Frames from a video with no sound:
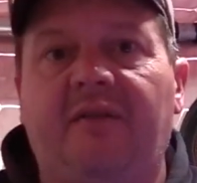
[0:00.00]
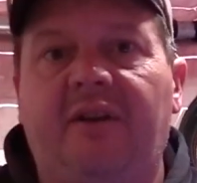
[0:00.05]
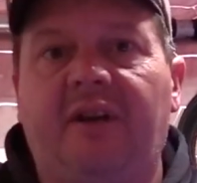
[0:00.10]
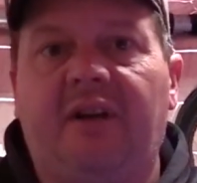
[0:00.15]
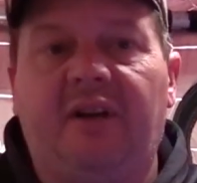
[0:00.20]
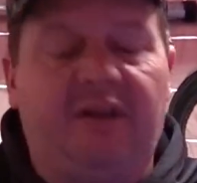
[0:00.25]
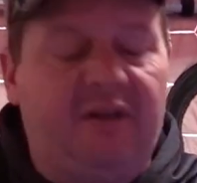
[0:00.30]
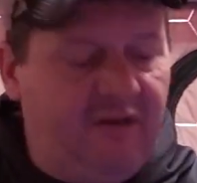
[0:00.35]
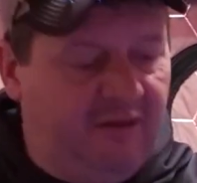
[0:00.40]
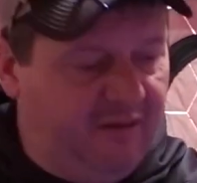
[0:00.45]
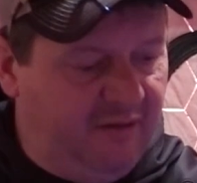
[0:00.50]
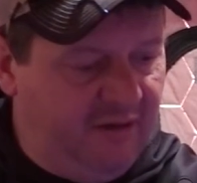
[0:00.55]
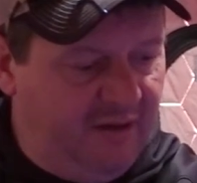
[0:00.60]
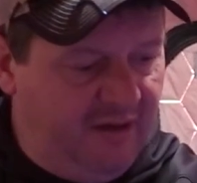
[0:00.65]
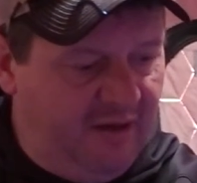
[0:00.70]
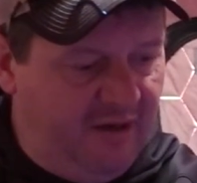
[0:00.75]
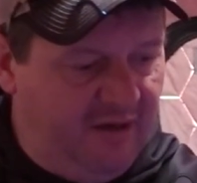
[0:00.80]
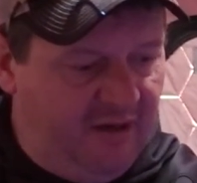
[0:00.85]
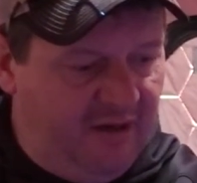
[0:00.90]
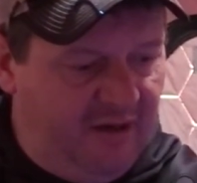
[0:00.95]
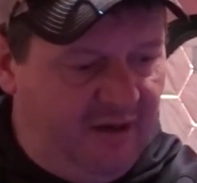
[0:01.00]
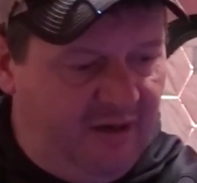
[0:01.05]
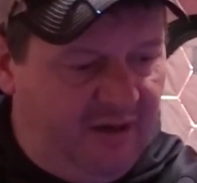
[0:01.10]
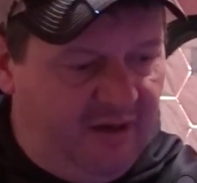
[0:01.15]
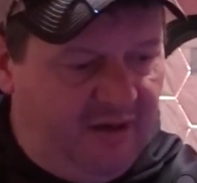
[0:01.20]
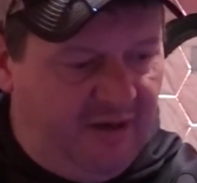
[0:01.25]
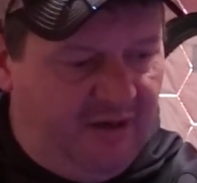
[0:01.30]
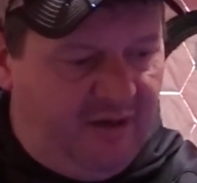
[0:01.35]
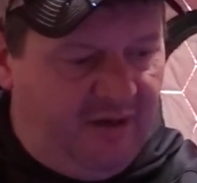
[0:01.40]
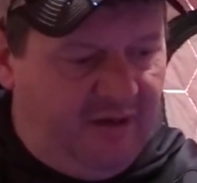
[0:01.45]
there.
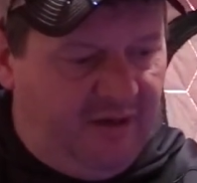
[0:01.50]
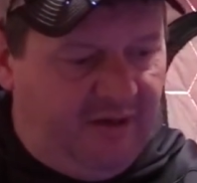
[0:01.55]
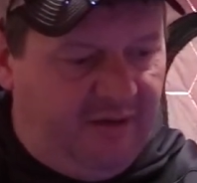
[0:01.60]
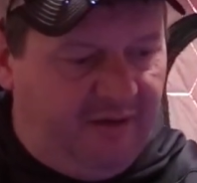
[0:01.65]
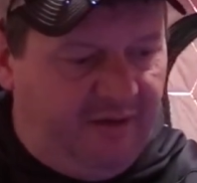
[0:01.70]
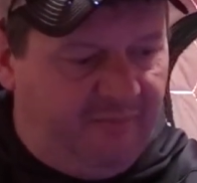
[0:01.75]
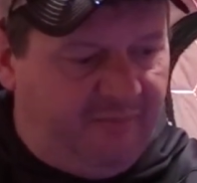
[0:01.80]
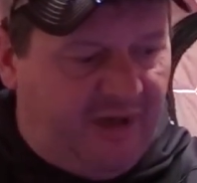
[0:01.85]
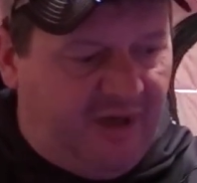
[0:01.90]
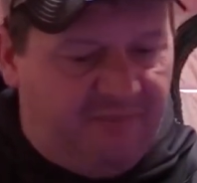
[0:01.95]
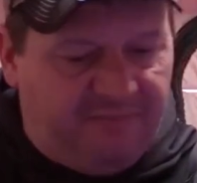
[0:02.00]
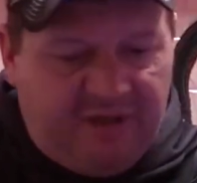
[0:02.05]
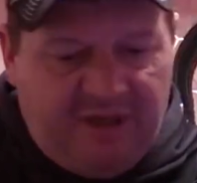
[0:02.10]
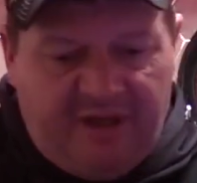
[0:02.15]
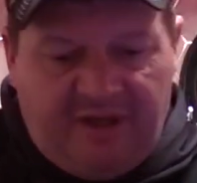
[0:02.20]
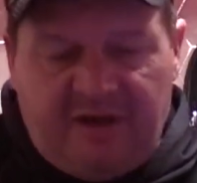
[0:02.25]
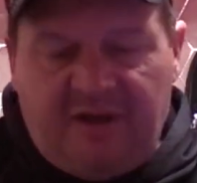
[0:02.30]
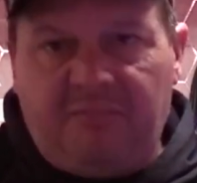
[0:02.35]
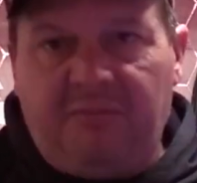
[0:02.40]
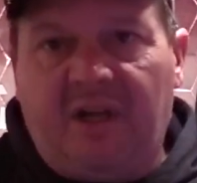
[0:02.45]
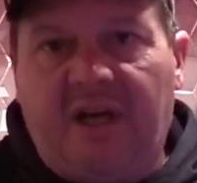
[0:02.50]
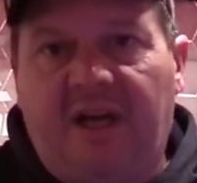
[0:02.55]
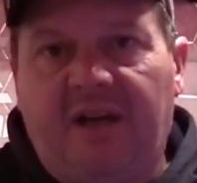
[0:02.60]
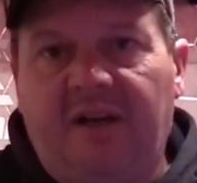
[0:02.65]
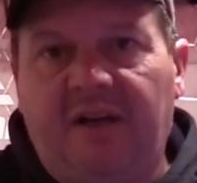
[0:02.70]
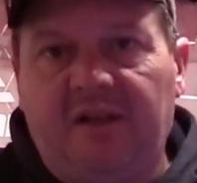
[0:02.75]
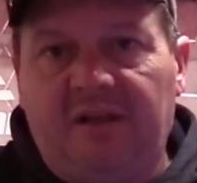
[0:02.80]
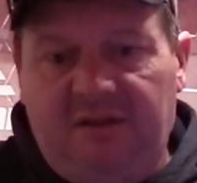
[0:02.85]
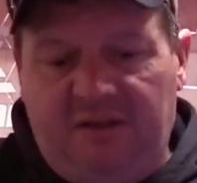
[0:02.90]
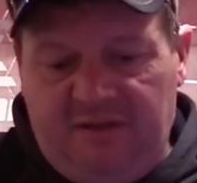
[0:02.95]
You pop that air
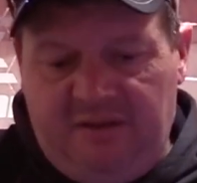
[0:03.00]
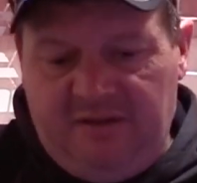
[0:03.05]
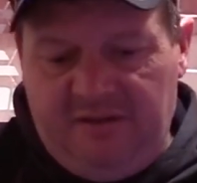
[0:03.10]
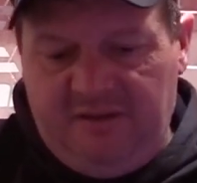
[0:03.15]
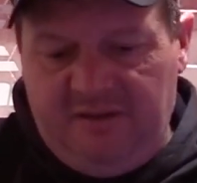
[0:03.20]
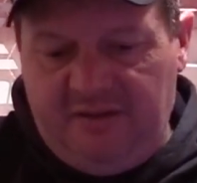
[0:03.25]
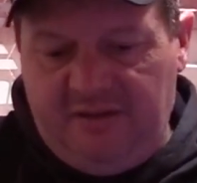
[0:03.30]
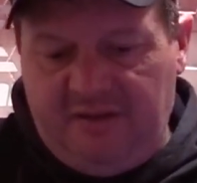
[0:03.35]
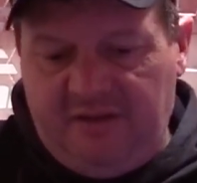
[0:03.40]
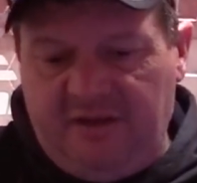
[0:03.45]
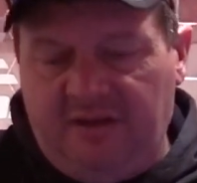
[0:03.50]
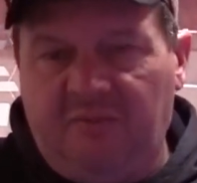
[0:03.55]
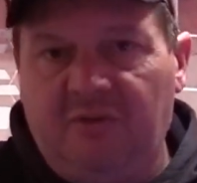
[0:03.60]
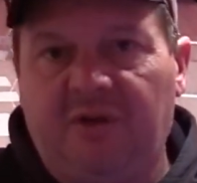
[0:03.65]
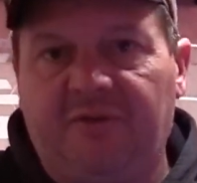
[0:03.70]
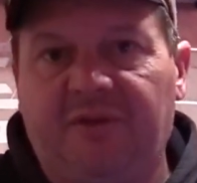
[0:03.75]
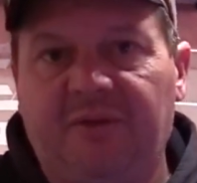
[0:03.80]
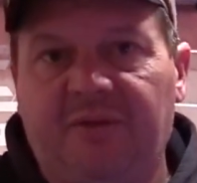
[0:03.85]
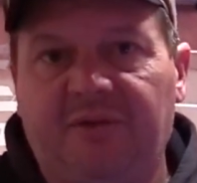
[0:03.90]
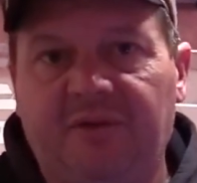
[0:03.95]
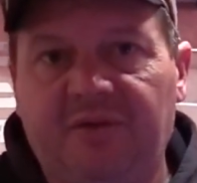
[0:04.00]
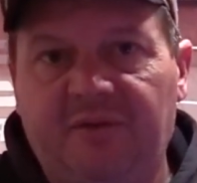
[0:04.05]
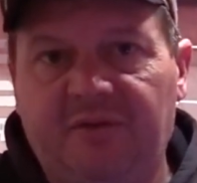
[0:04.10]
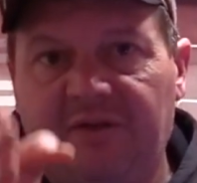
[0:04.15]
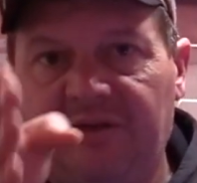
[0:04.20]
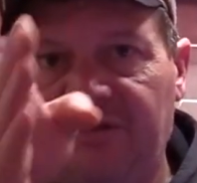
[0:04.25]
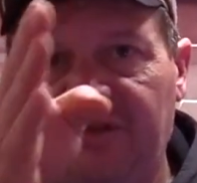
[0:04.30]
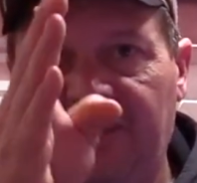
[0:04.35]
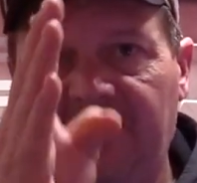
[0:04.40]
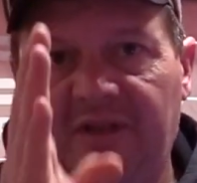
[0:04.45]
bladder, and what they'll do
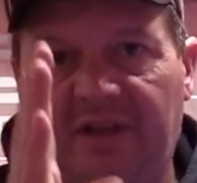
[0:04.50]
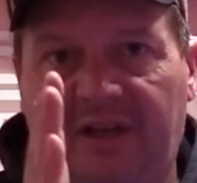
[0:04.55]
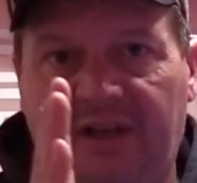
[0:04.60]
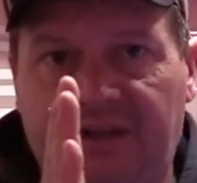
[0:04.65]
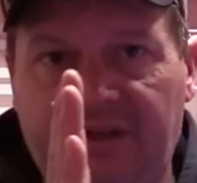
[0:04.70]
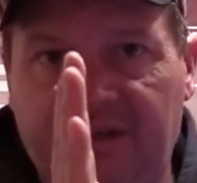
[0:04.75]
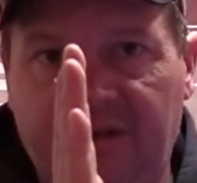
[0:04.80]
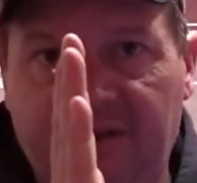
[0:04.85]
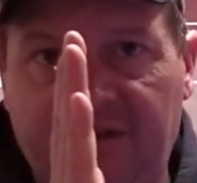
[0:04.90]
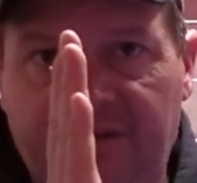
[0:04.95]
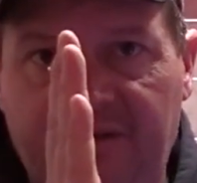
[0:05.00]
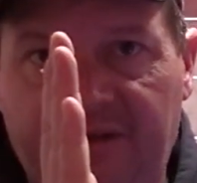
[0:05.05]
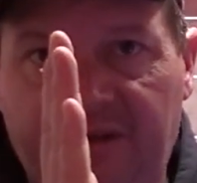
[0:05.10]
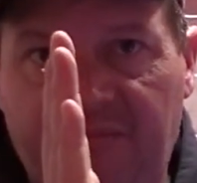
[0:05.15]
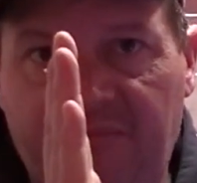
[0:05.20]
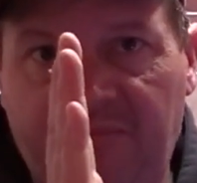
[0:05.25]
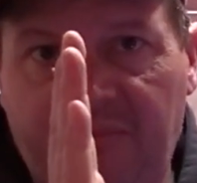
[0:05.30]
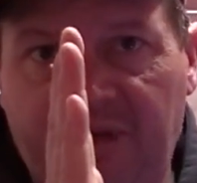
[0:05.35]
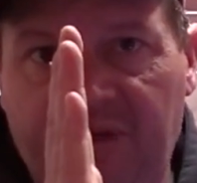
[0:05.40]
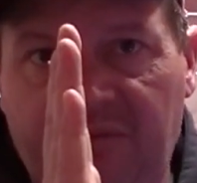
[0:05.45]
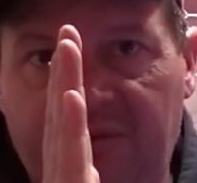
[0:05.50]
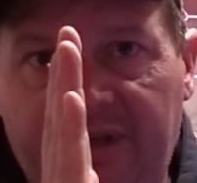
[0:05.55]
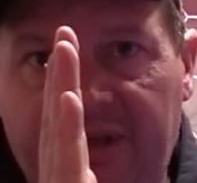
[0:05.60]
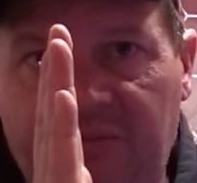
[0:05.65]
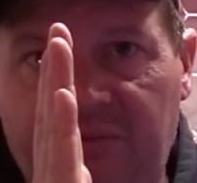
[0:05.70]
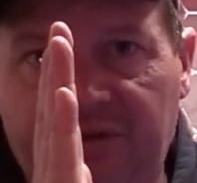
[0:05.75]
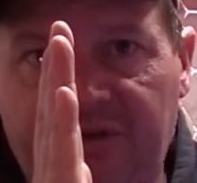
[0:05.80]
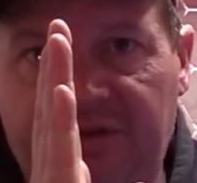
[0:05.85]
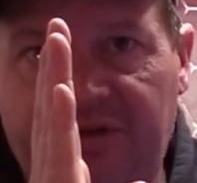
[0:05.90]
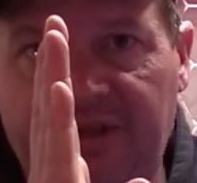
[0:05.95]
is then that minnow head
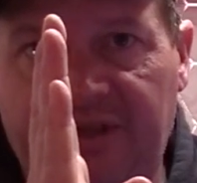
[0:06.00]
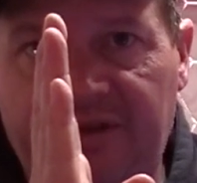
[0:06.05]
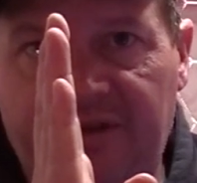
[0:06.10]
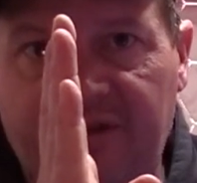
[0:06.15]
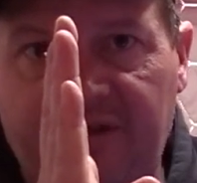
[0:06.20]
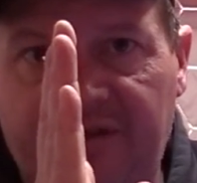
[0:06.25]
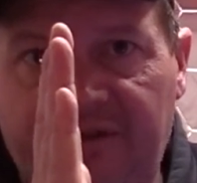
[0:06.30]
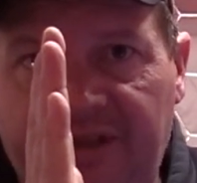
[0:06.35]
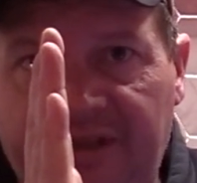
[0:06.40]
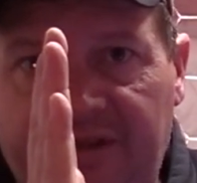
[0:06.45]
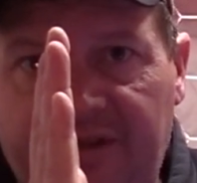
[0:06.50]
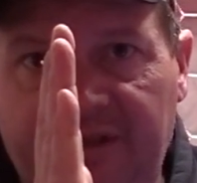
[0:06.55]
will sit just like